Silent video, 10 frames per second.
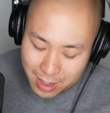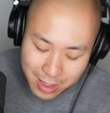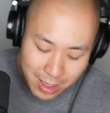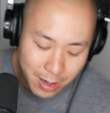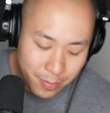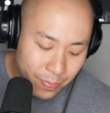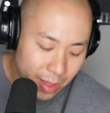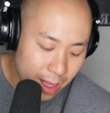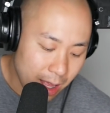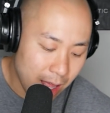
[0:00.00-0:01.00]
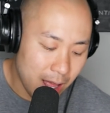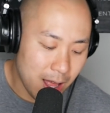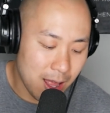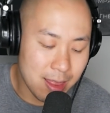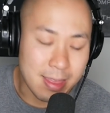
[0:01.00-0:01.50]
You know,
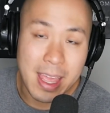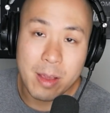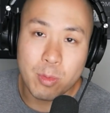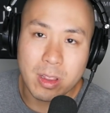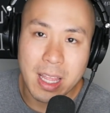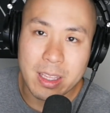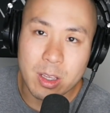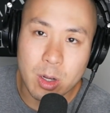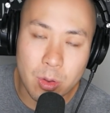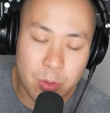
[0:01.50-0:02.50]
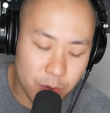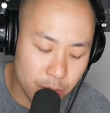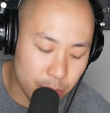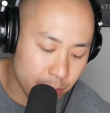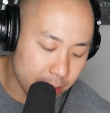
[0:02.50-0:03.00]
they will let you go through